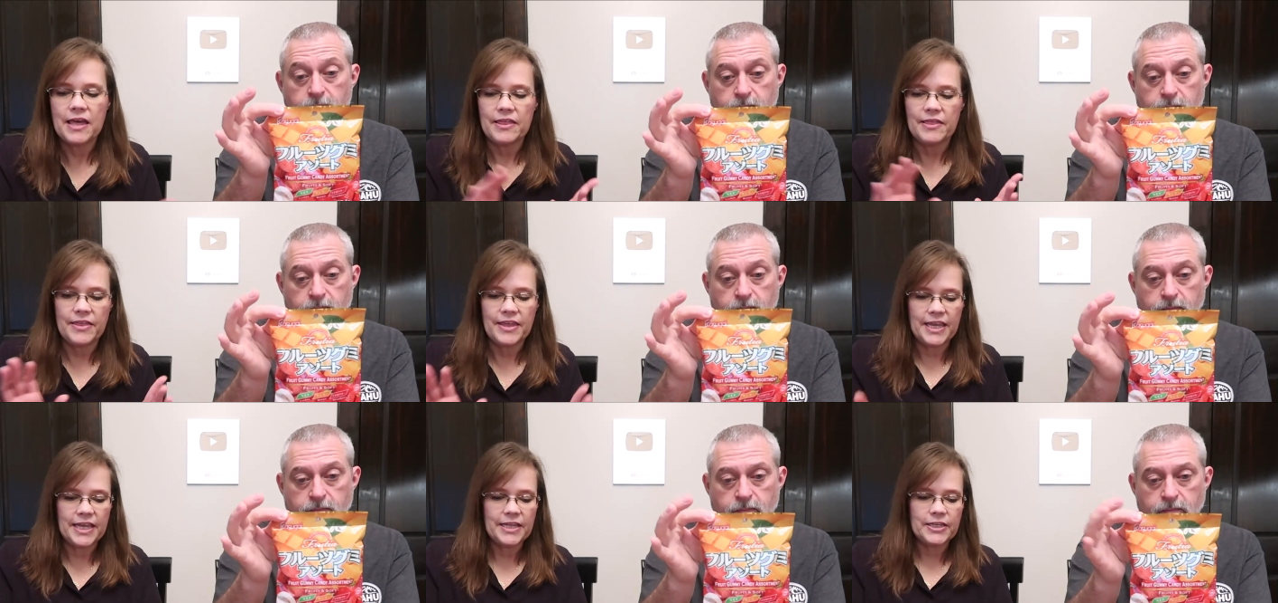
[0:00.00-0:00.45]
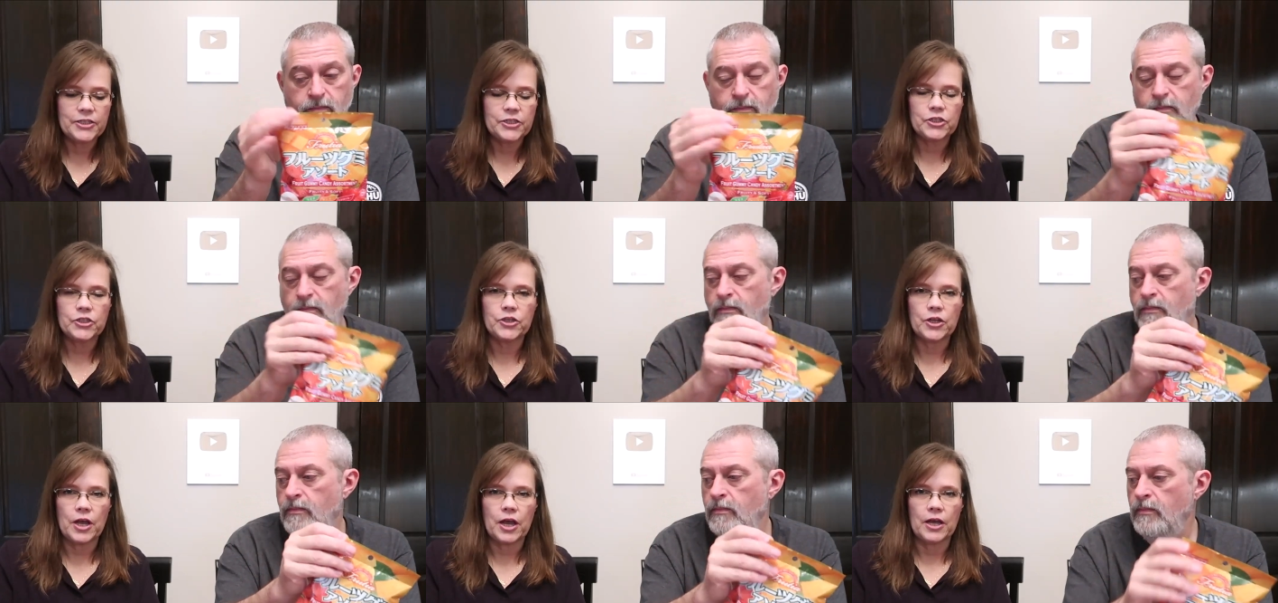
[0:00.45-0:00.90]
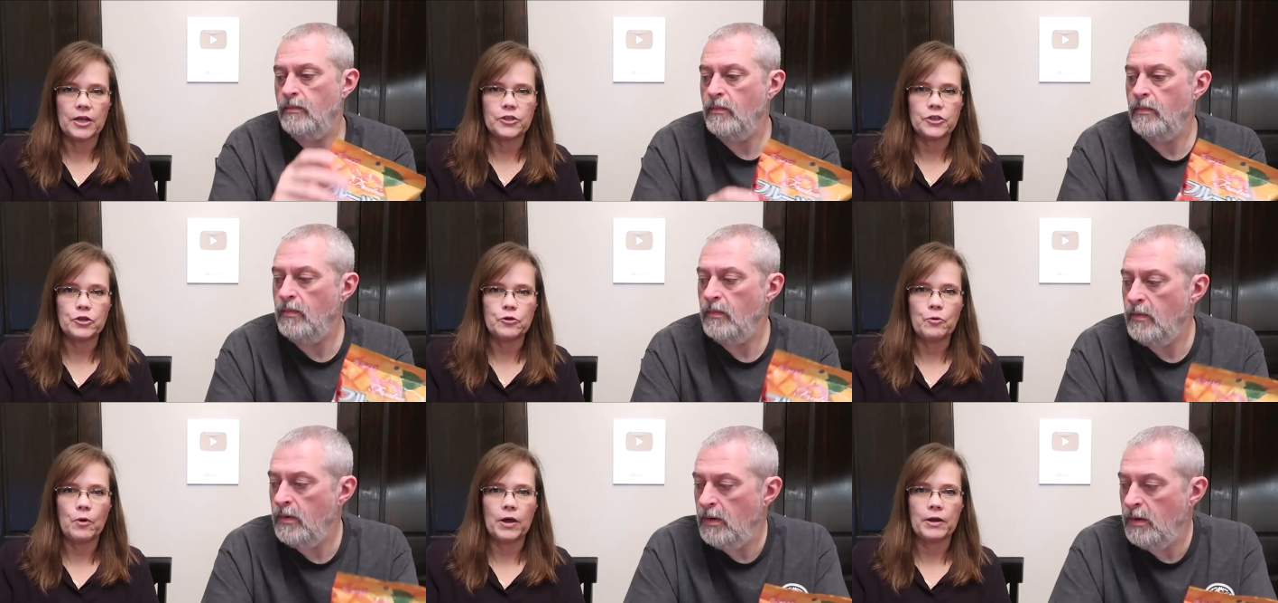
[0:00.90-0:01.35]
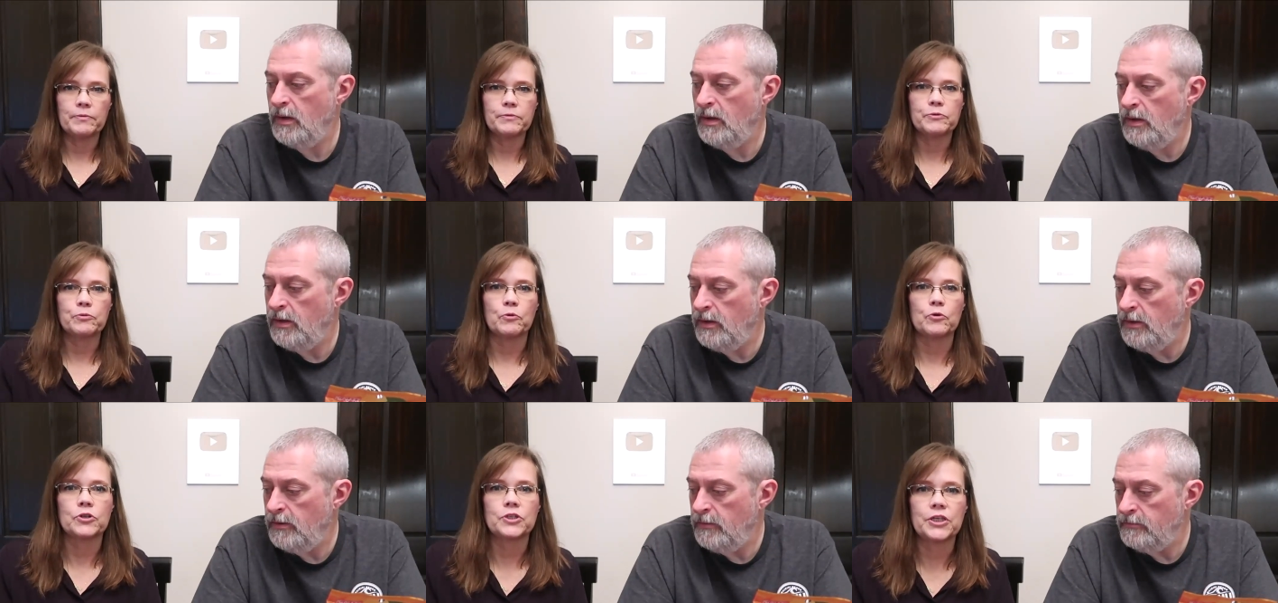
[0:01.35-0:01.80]
Speaker 1: These uh, two
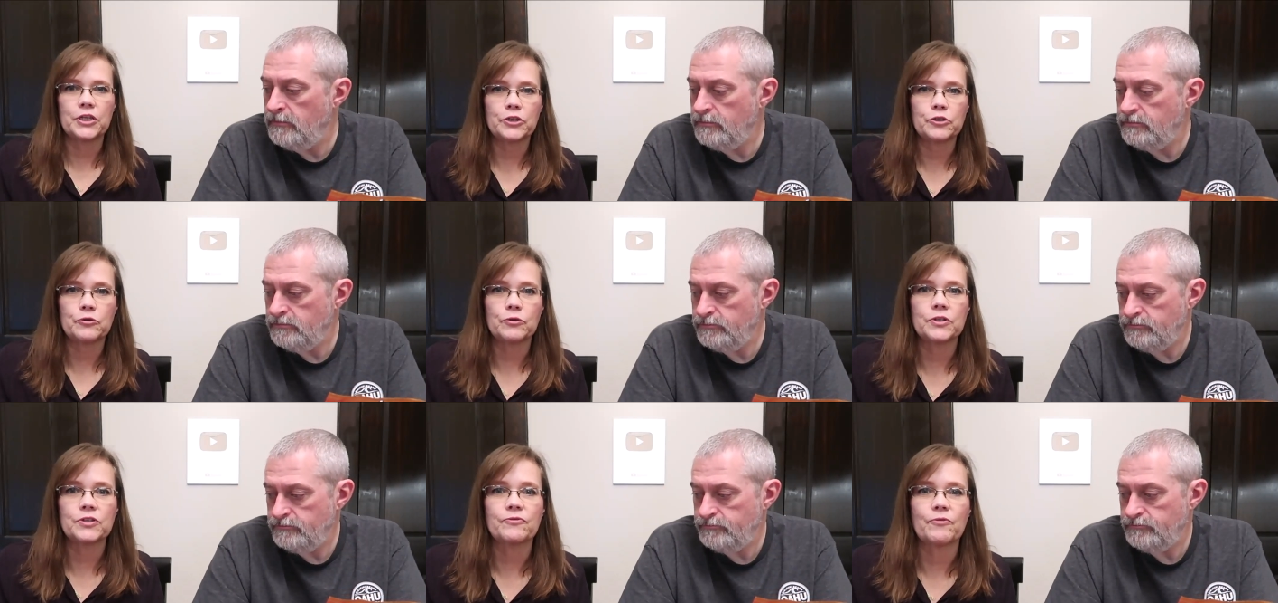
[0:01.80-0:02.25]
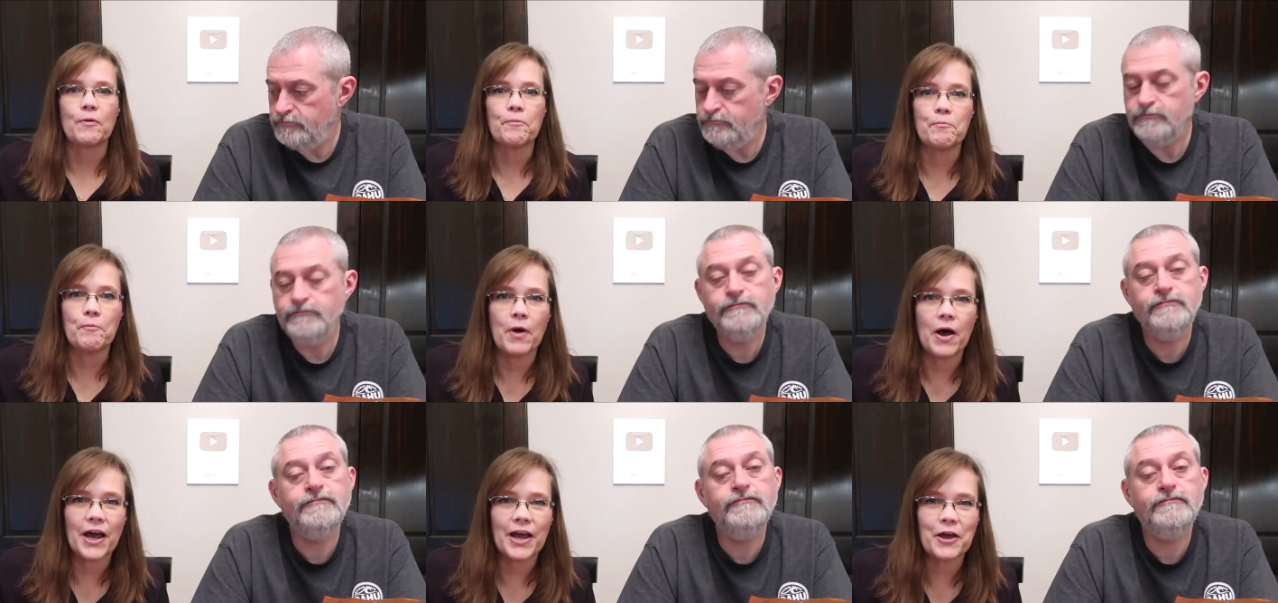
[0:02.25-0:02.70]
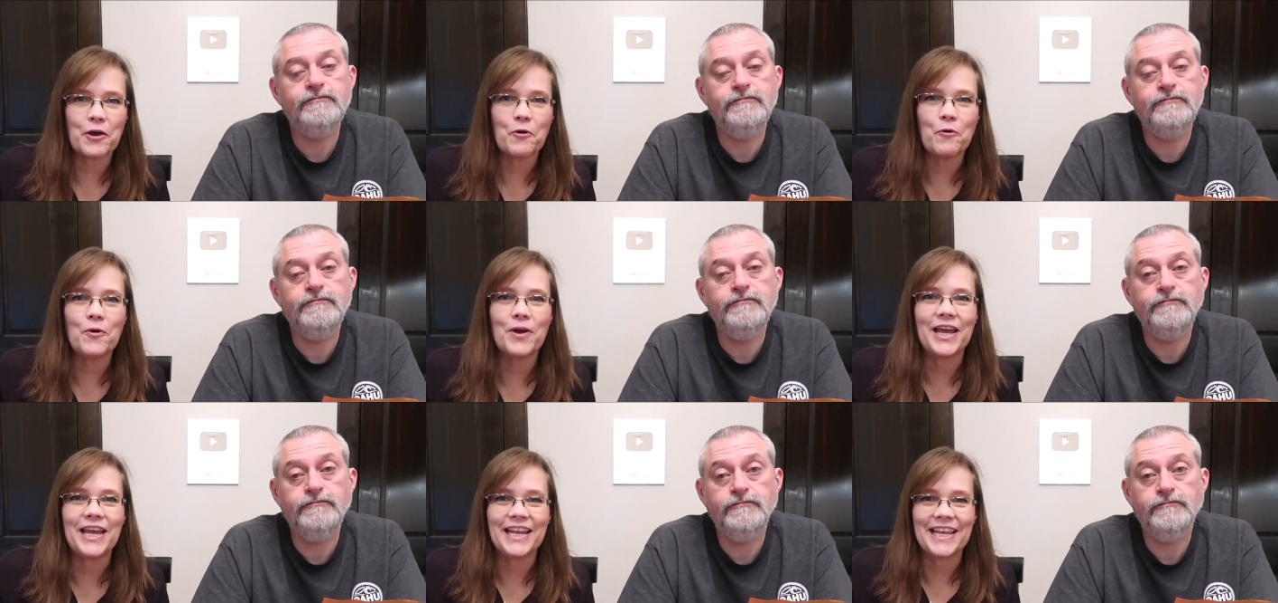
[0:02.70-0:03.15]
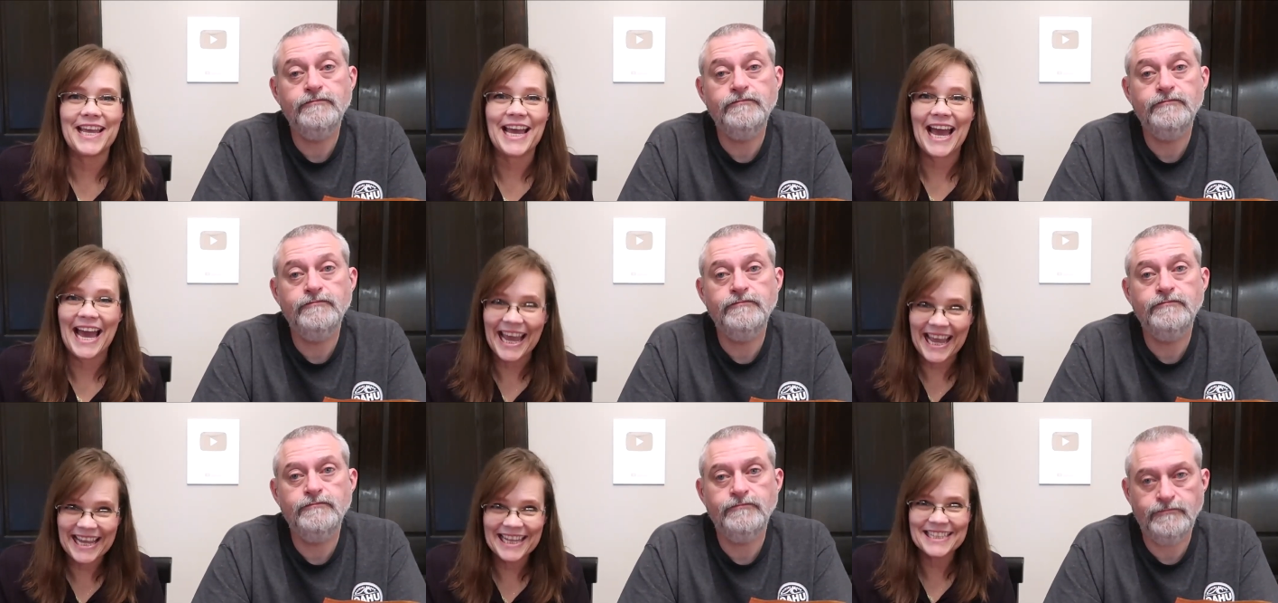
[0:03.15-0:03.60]
items were sent to us from Michael in
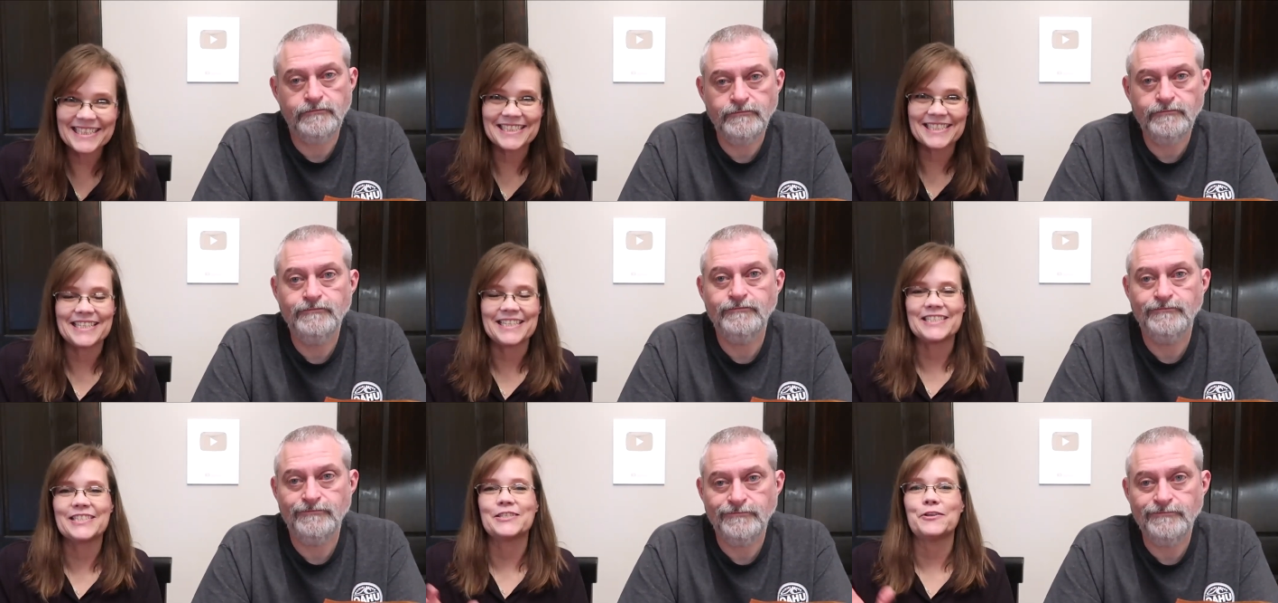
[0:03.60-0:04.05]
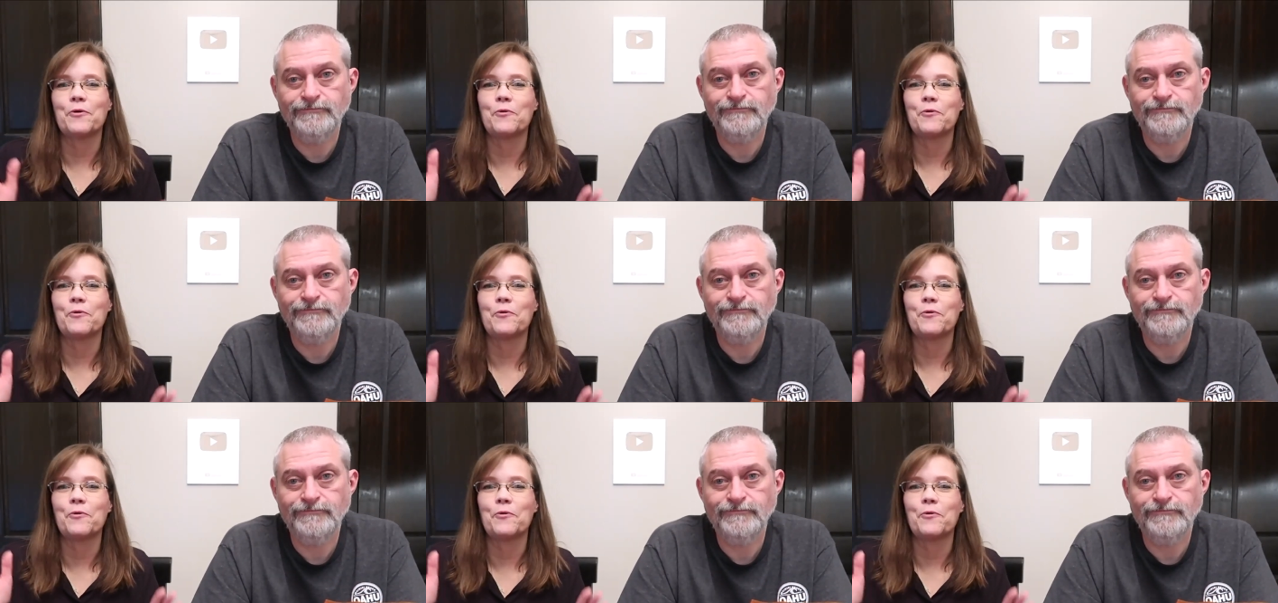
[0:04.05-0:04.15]
Kansas.